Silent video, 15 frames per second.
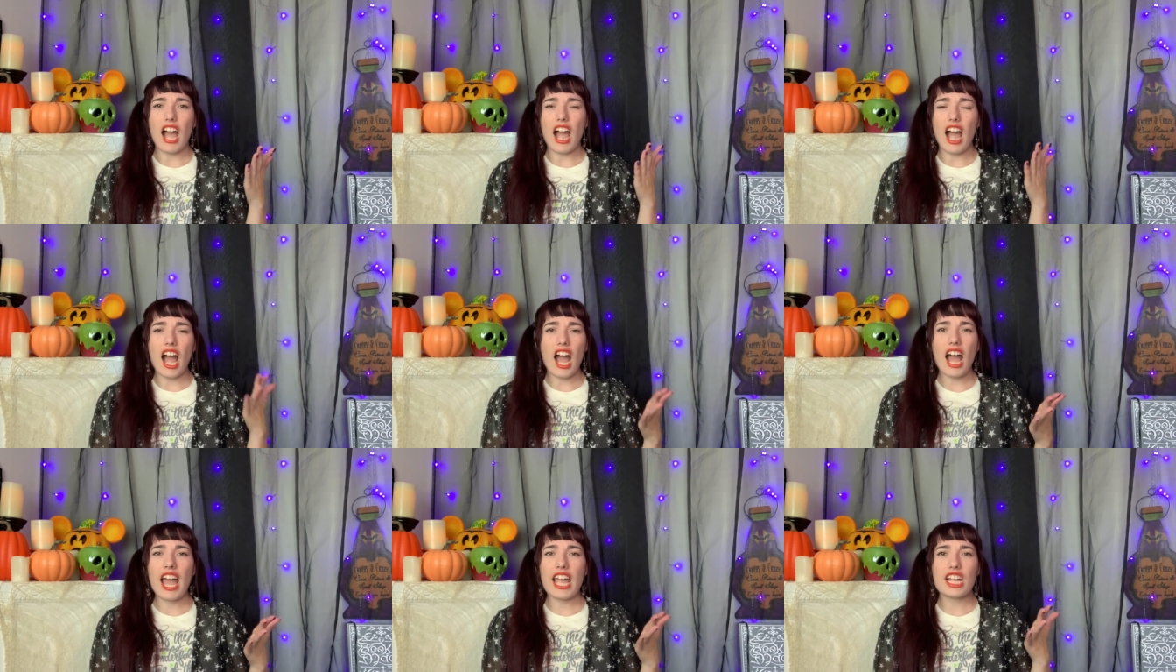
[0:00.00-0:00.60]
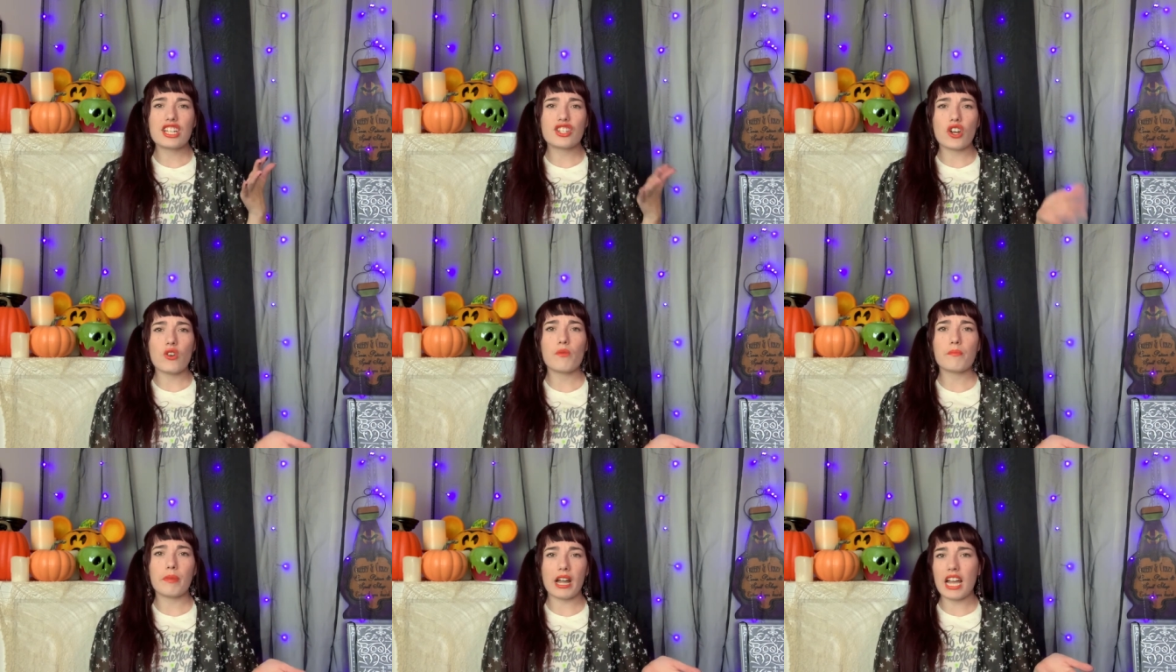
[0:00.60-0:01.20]
I
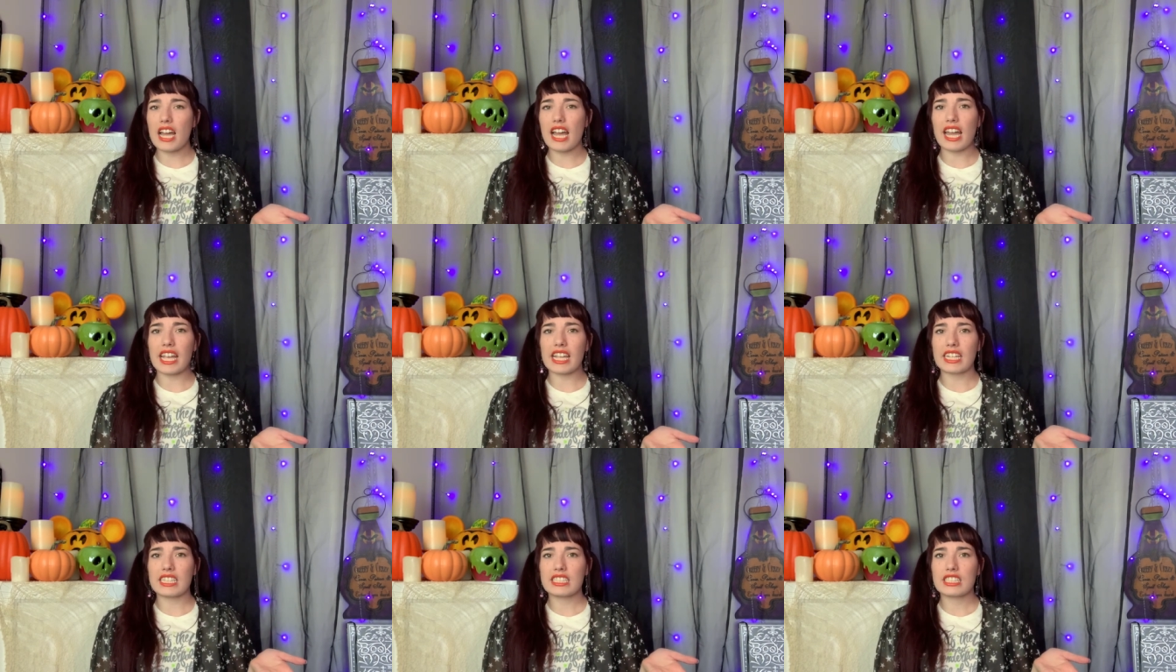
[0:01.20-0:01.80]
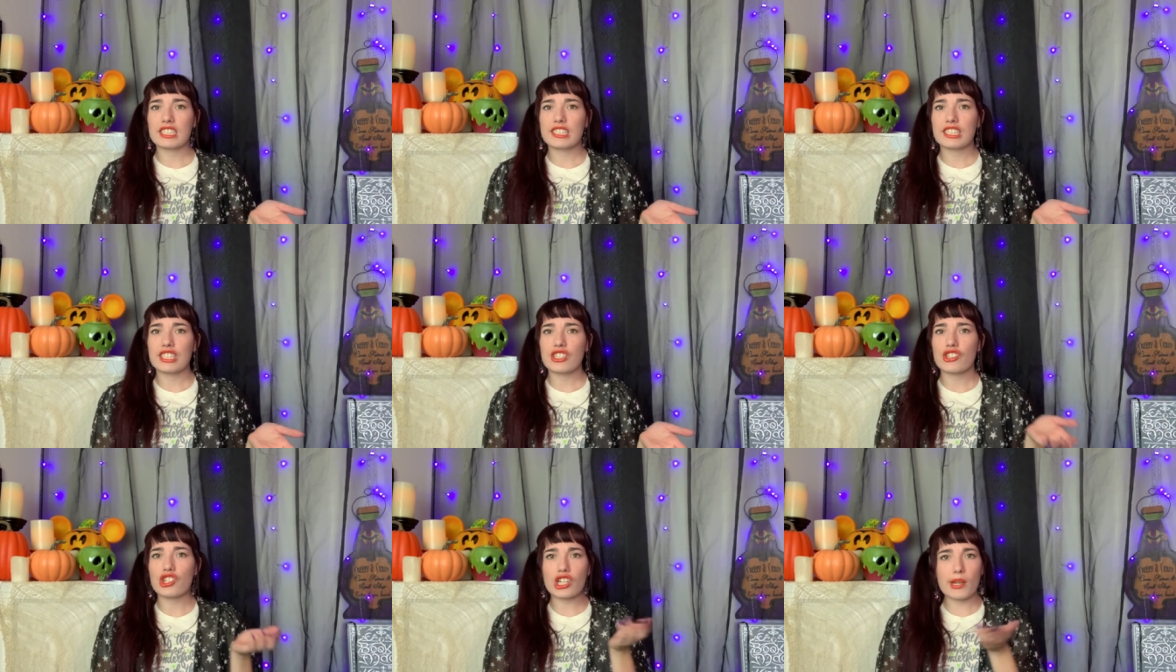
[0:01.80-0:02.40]
don't buy
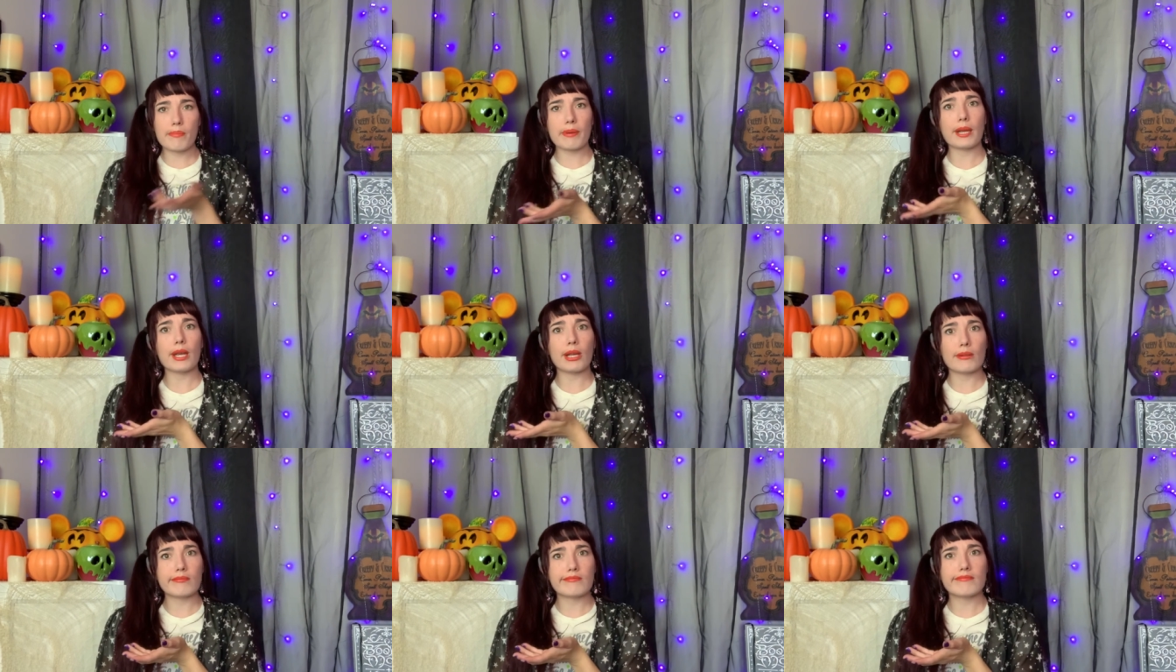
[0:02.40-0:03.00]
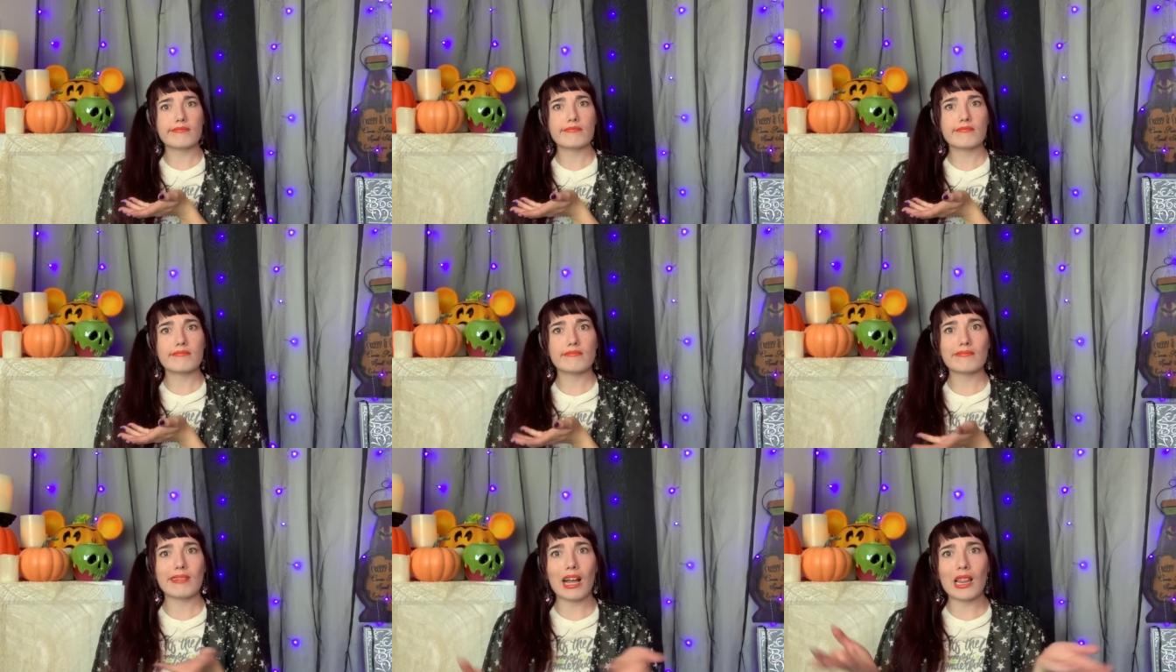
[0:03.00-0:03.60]
cheapy
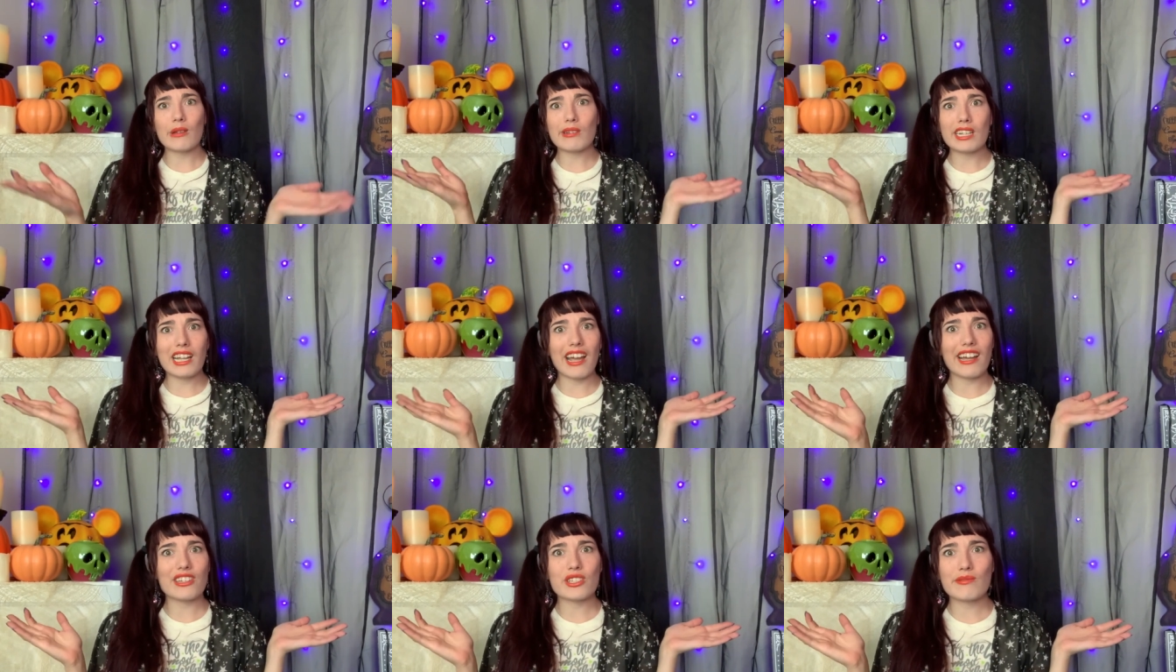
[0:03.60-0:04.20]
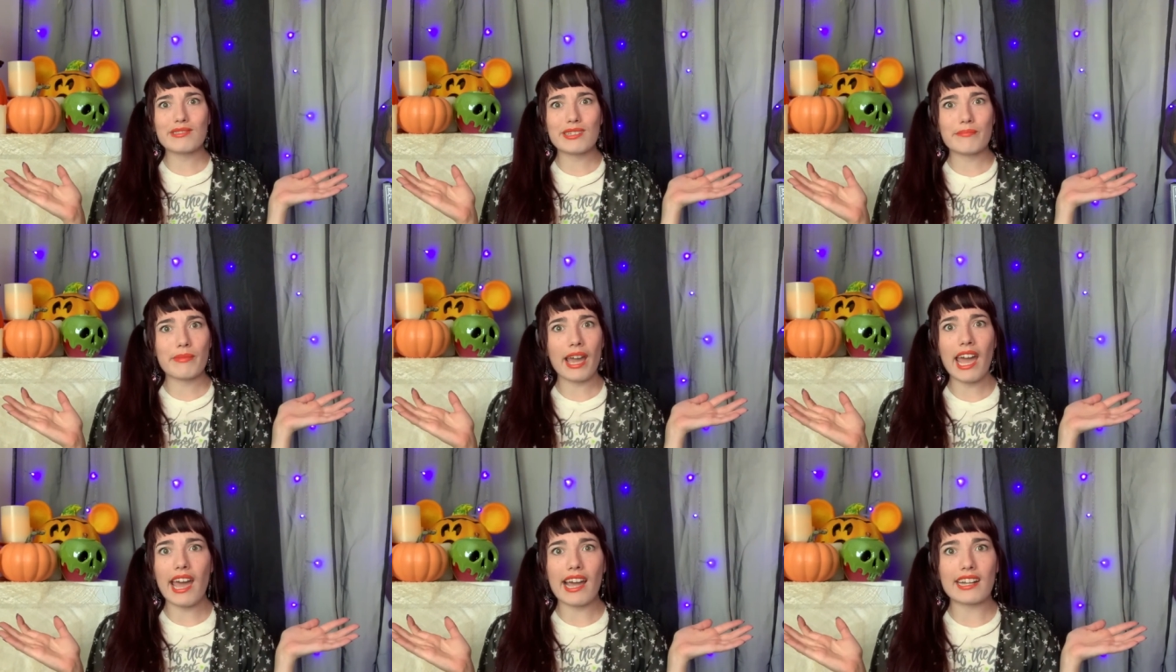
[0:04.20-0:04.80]
Halloween costumes and
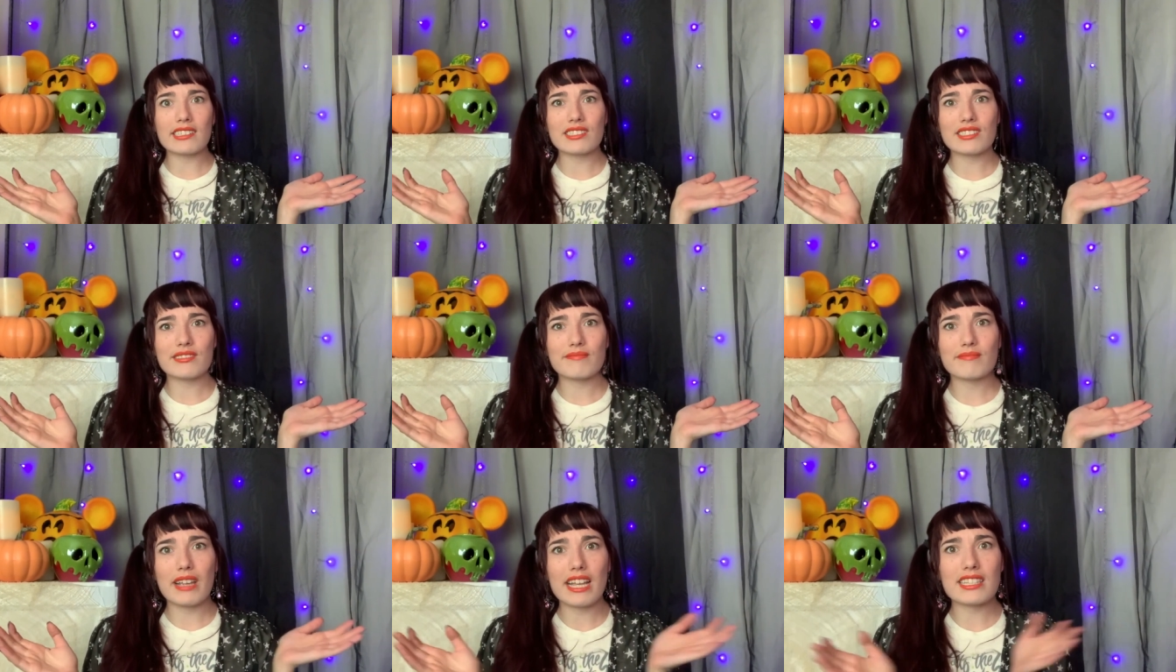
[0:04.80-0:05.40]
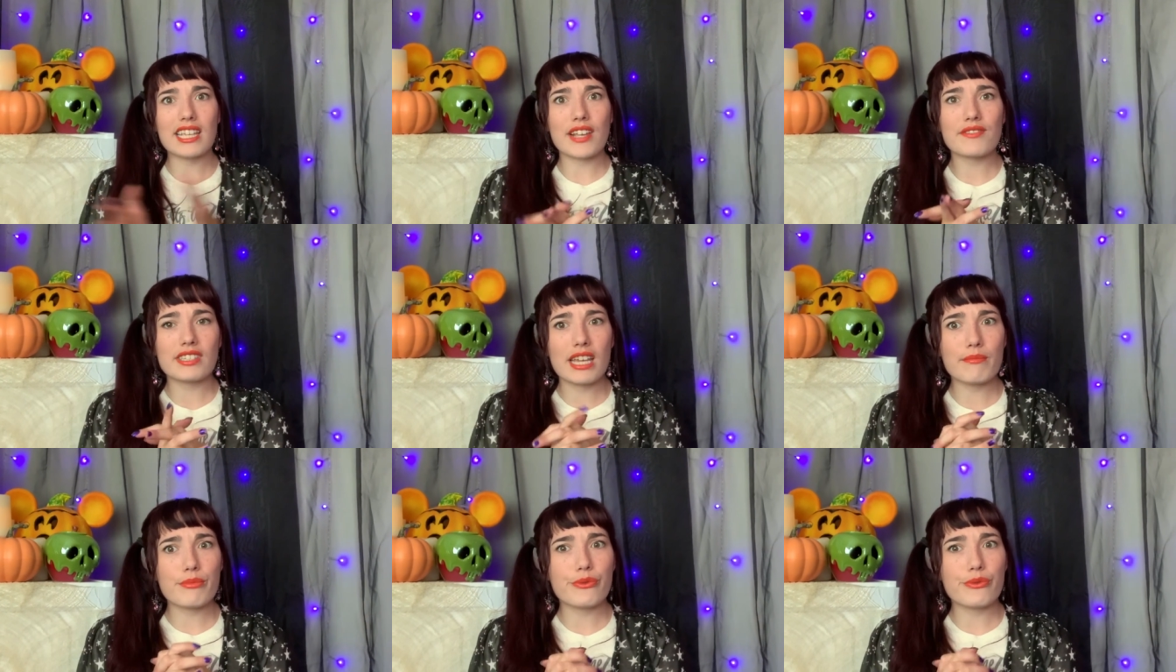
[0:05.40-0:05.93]
bags, as I've said